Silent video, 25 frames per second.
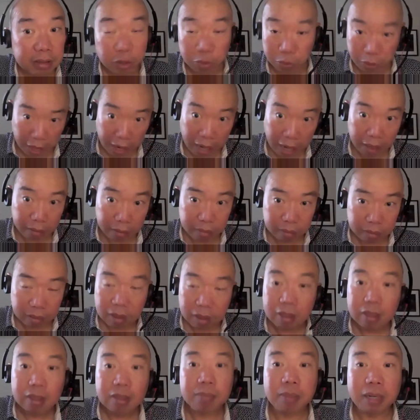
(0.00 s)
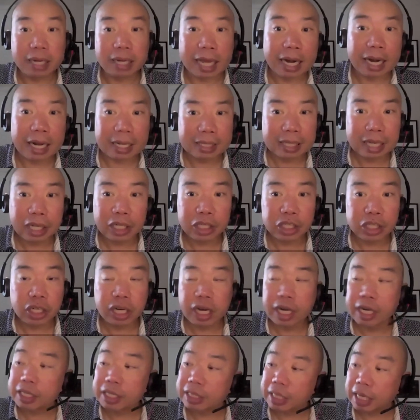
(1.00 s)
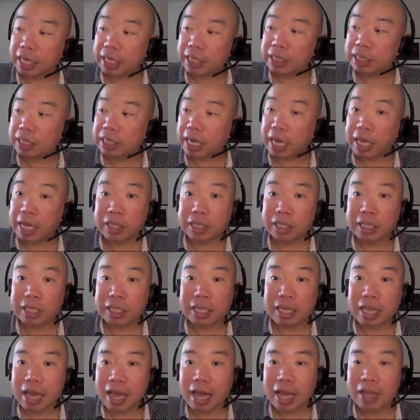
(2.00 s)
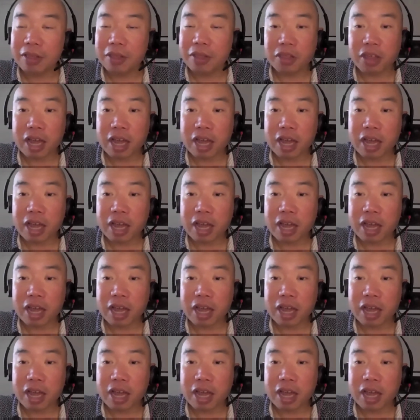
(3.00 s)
You can, but can I take a genetic test and